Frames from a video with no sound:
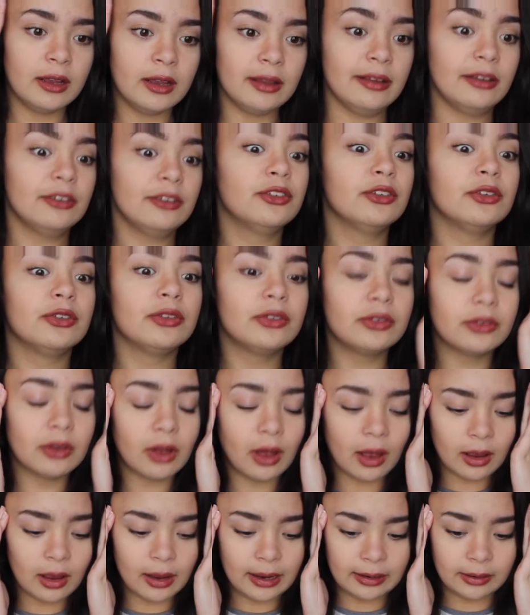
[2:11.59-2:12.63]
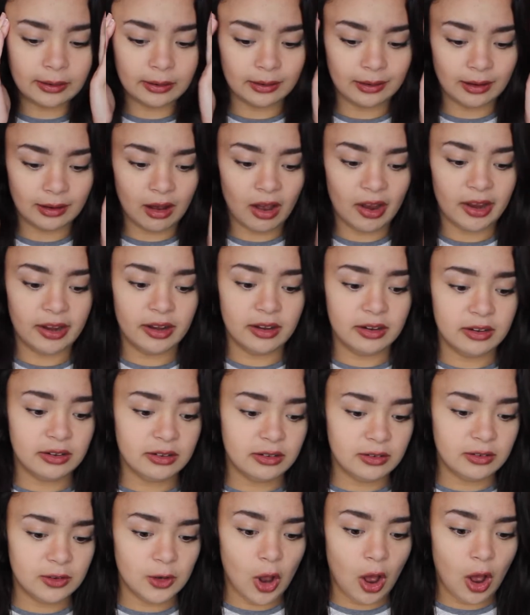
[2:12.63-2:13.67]
It just, it, I,
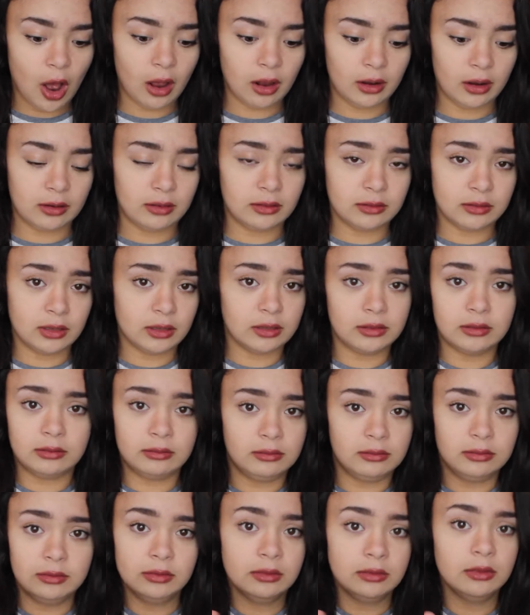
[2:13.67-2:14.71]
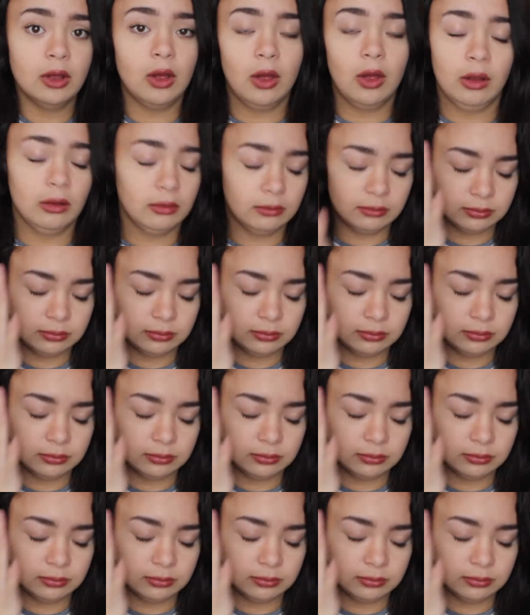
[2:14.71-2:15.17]
I, no,